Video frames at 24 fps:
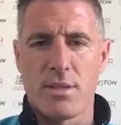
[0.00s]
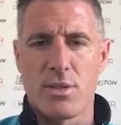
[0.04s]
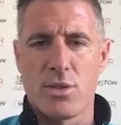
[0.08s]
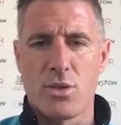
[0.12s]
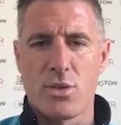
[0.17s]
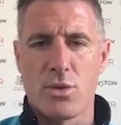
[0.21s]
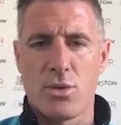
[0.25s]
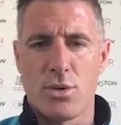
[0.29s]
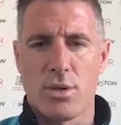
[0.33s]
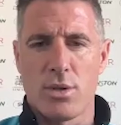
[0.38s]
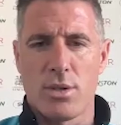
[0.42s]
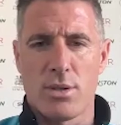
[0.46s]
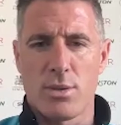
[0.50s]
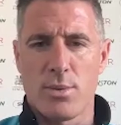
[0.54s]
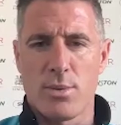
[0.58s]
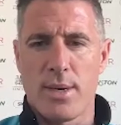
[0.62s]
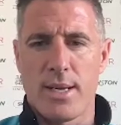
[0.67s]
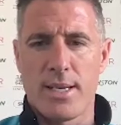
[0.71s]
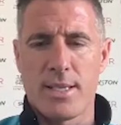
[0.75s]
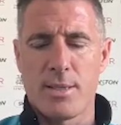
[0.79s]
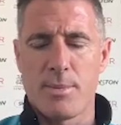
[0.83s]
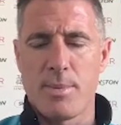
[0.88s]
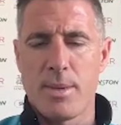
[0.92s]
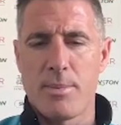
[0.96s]
in Jordan as
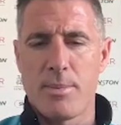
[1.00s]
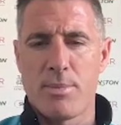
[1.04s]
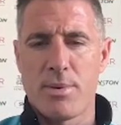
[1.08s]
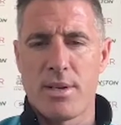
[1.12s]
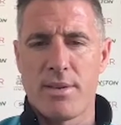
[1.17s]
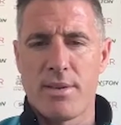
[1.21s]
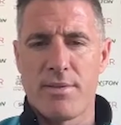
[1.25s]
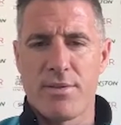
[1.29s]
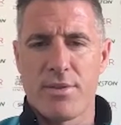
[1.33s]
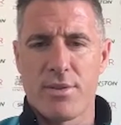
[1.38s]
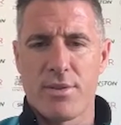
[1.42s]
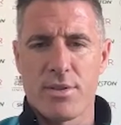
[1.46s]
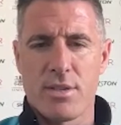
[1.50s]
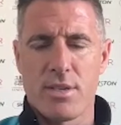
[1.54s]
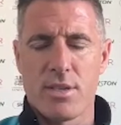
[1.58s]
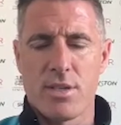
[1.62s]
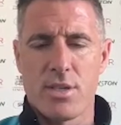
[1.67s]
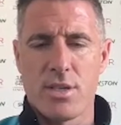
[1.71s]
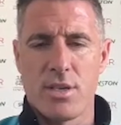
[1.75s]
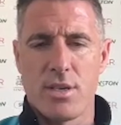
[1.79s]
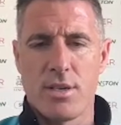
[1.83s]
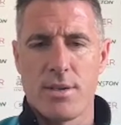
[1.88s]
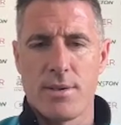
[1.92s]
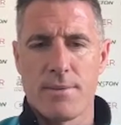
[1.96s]
well. He's been brilliant for us this
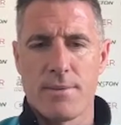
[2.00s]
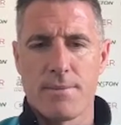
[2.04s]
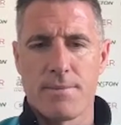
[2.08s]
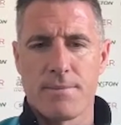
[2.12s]
year.